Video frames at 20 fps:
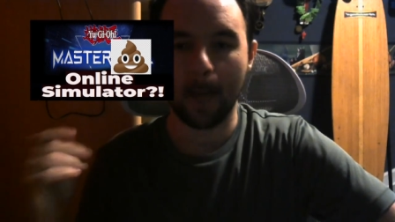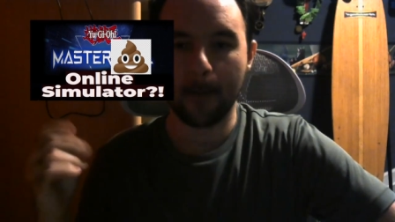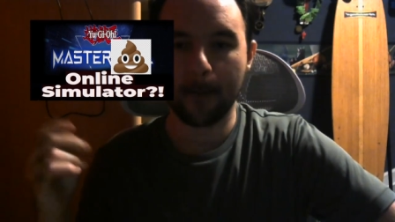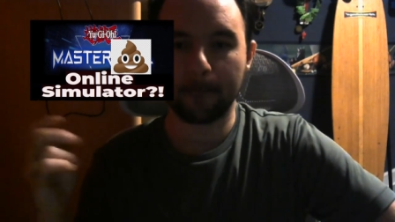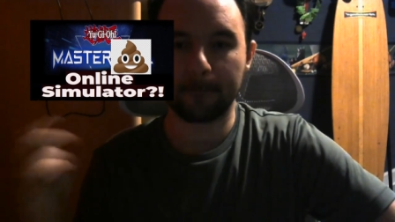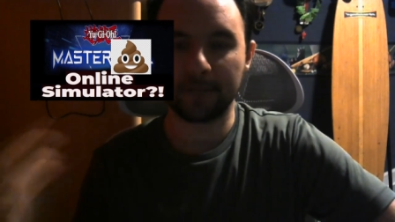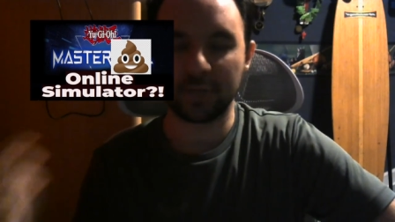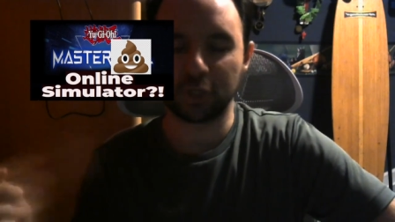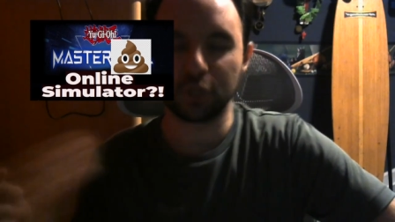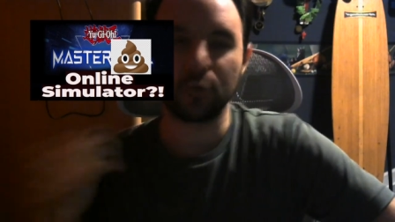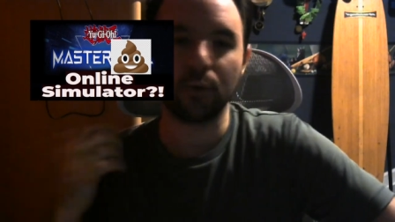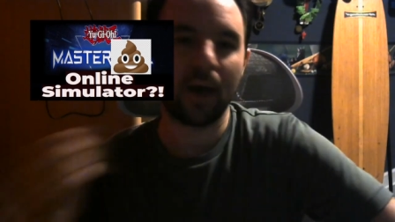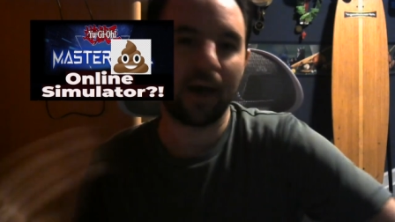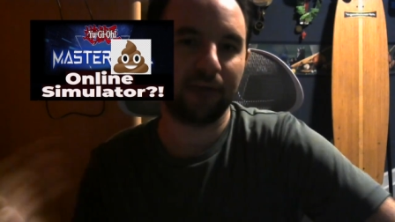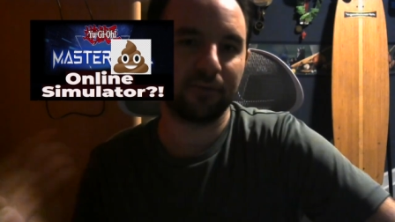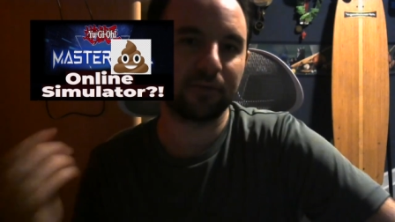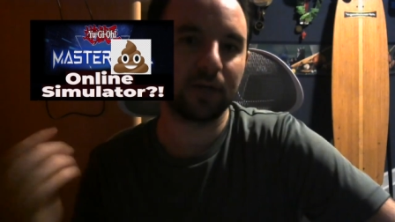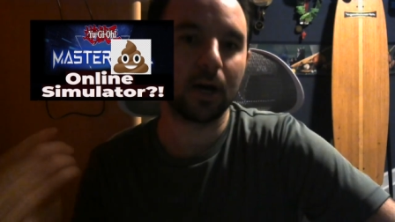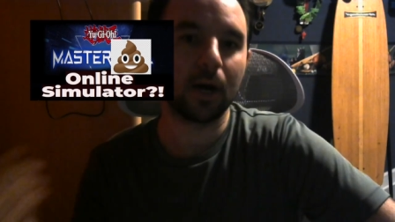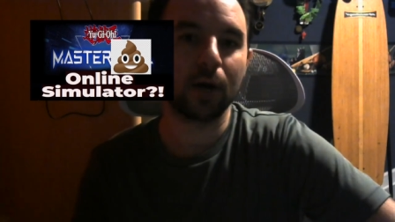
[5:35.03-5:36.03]
but you
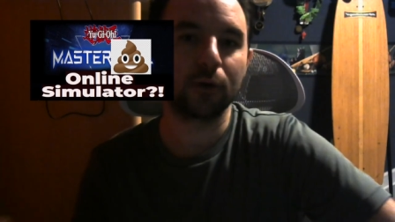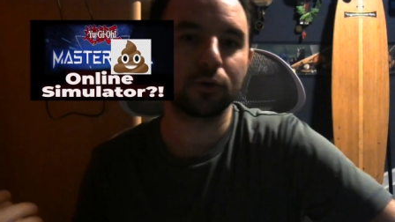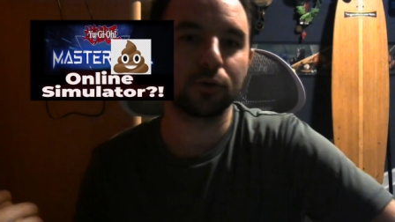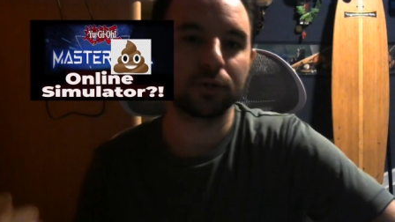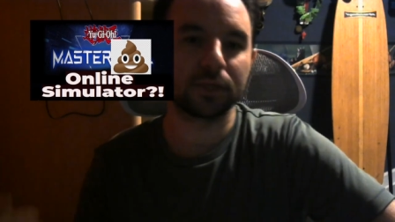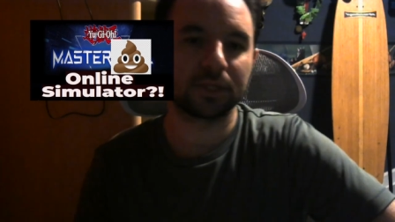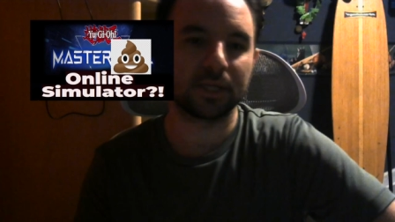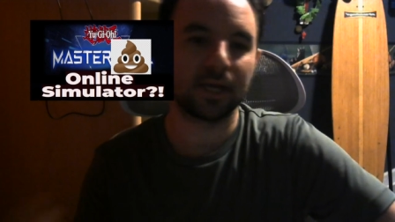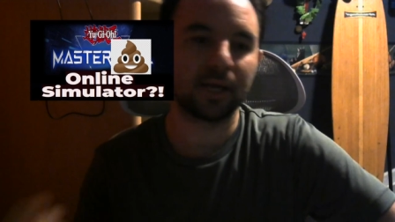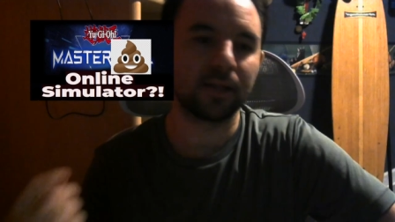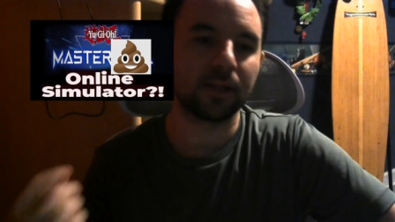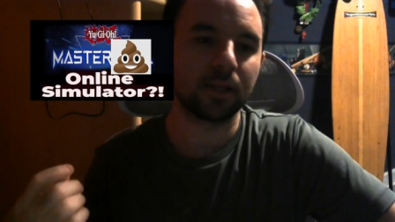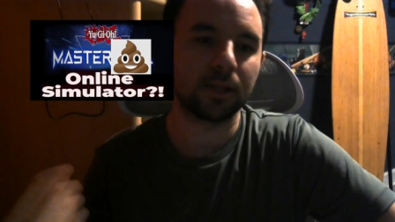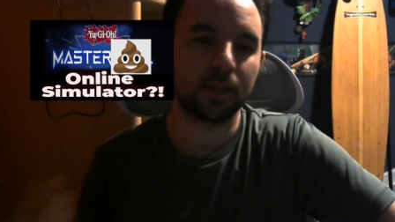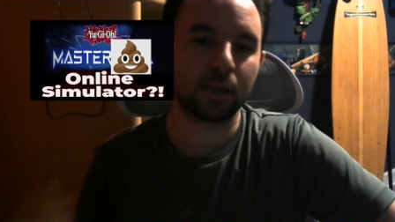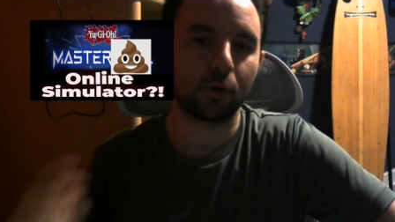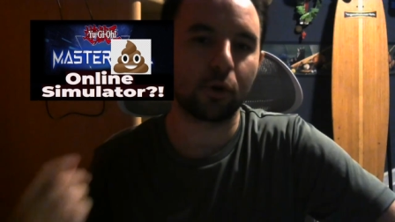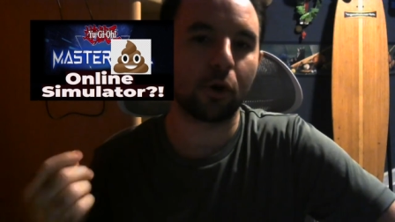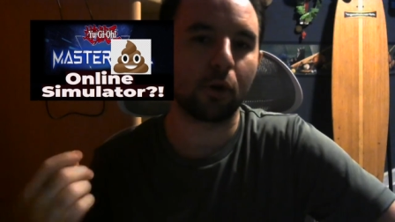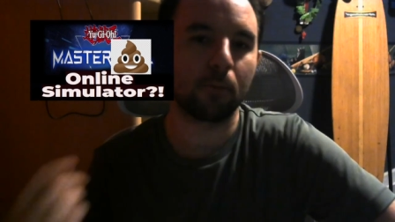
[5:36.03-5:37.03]
have to understand that
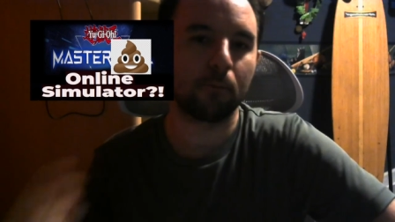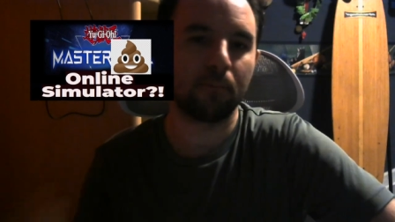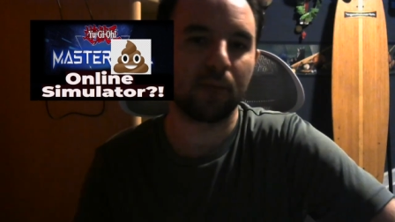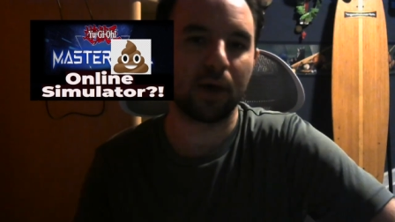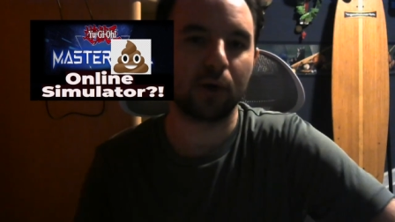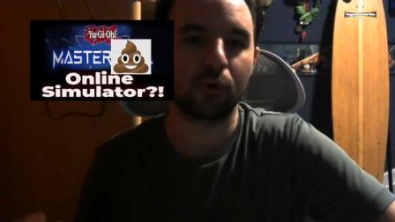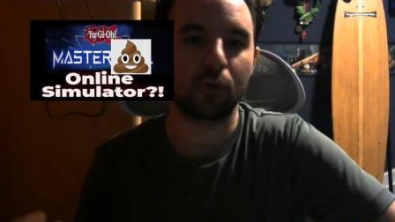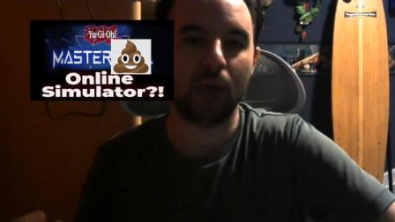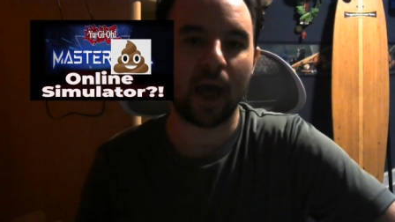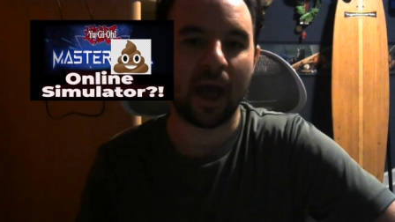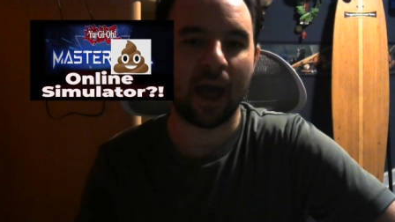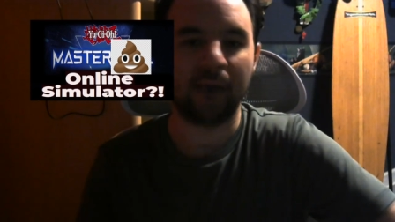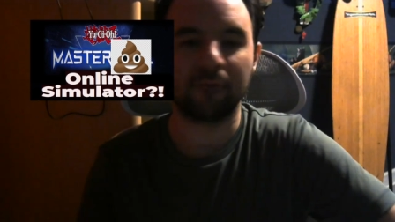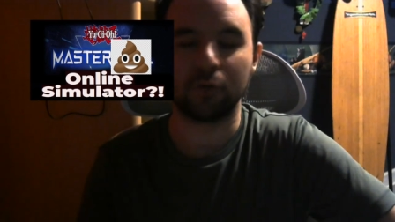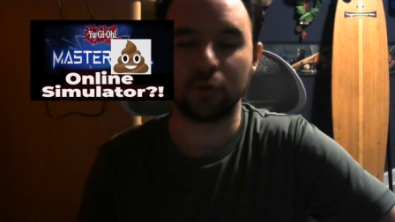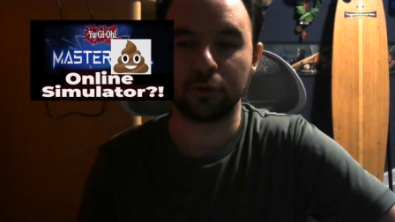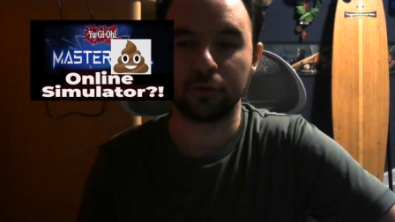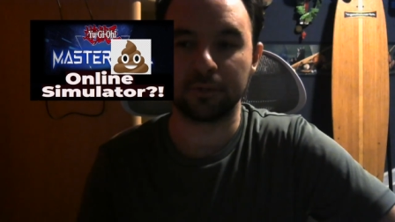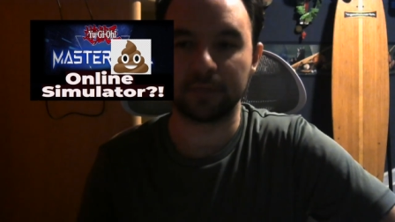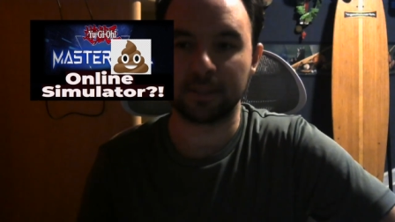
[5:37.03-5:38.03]
there are better
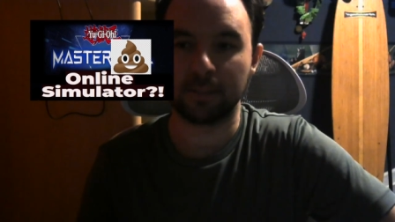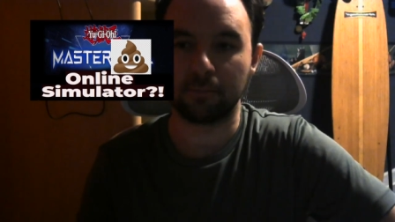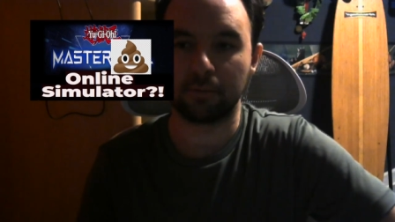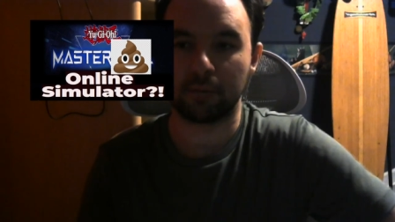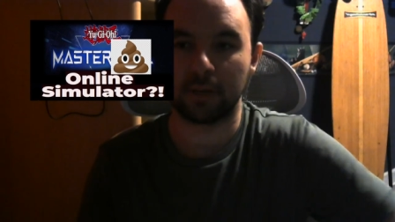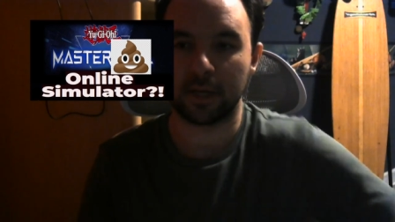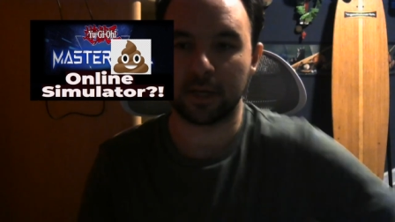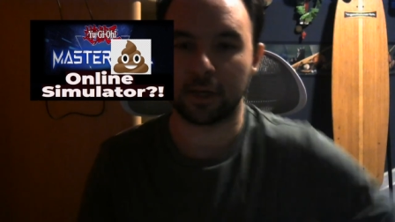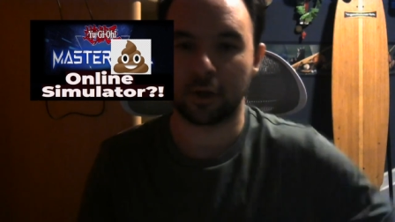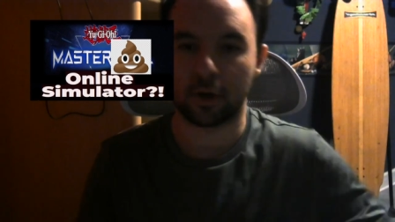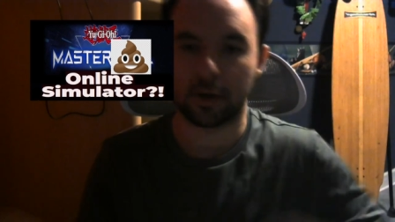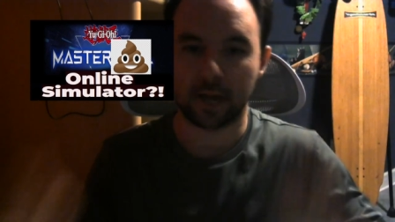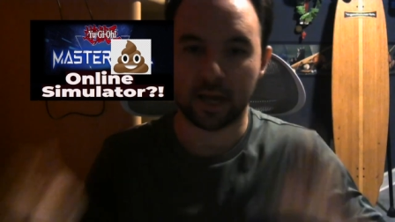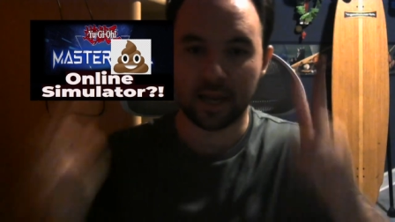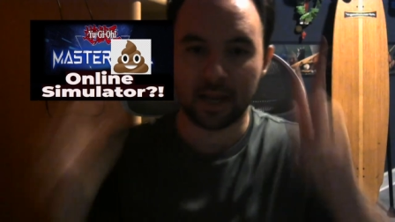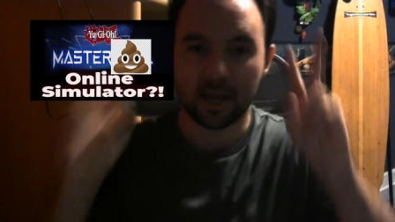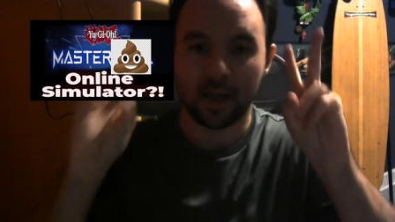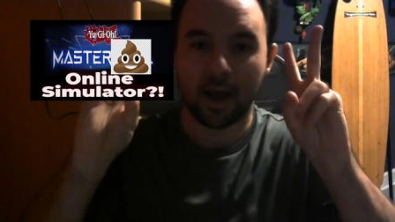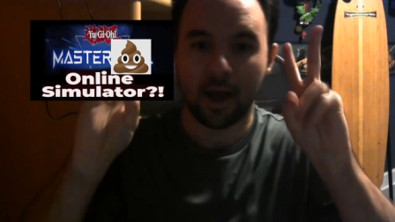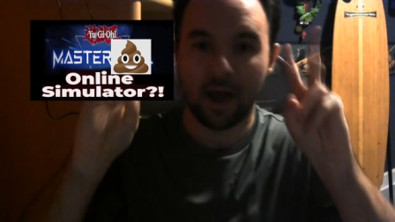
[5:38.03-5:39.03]
avenues than playing on
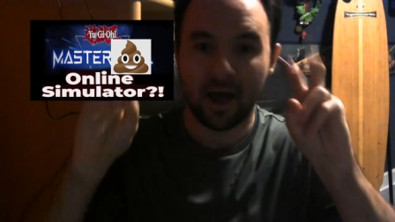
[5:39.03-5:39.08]
a